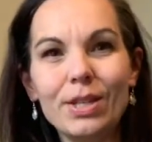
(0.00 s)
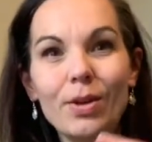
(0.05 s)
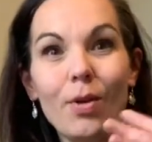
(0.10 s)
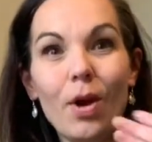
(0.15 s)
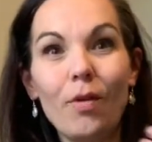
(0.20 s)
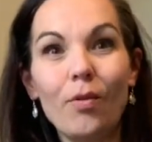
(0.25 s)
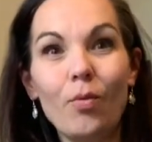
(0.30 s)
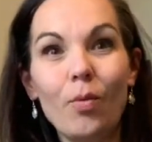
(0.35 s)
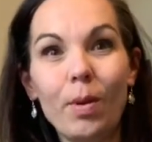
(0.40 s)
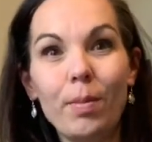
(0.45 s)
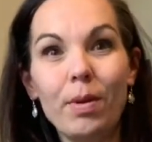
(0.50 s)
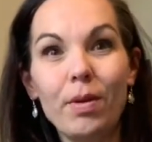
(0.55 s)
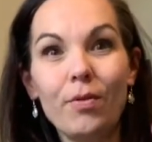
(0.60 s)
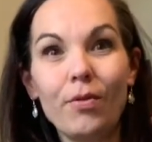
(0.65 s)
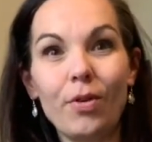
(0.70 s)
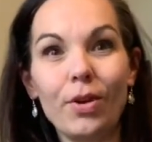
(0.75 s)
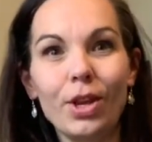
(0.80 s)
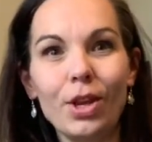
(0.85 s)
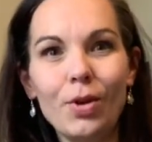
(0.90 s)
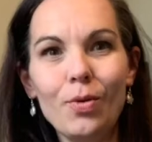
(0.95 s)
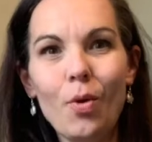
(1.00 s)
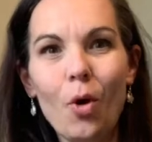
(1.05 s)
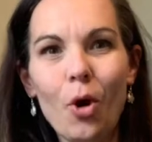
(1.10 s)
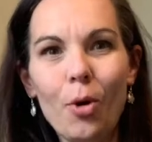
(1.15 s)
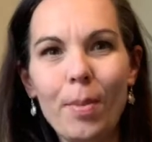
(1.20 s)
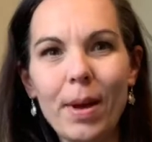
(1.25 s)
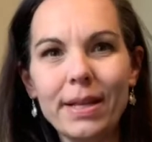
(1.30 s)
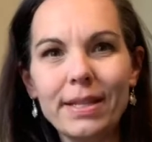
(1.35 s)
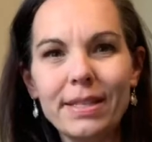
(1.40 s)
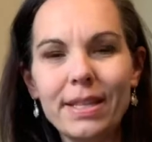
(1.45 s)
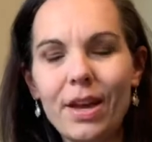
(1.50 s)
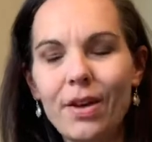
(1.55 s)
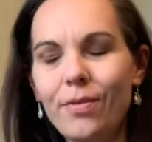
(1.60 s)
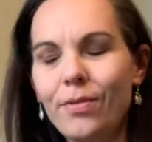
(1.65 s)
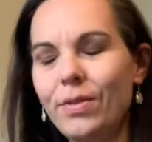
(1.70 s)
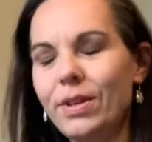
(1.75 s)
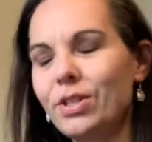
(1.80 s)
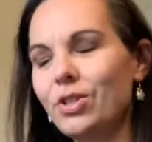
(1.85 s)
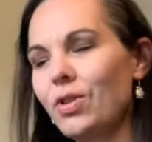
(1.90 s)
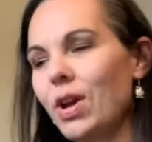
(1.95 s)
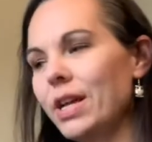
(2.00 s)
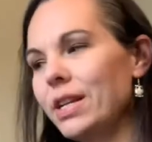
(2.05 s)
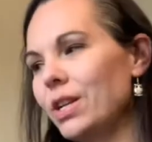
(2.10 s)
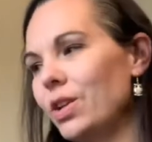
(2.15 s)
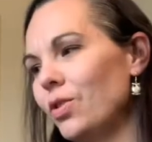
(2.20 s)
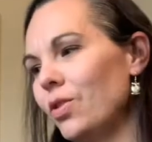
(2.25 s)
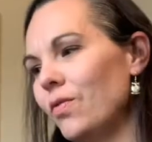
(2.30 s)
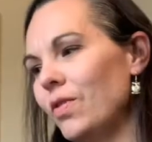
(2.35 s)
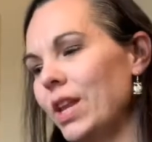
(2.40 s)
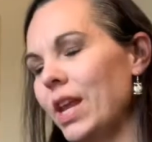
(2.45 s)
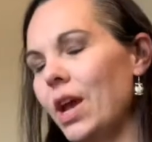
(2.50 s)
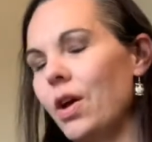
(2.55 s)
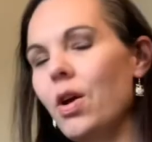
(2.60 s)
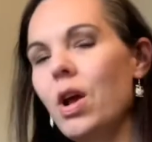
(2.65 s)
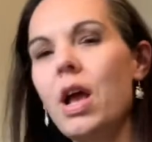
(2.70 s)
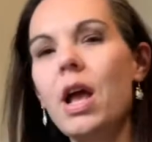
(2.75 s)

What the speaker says: overwhelming for you or myself in trying to do the video.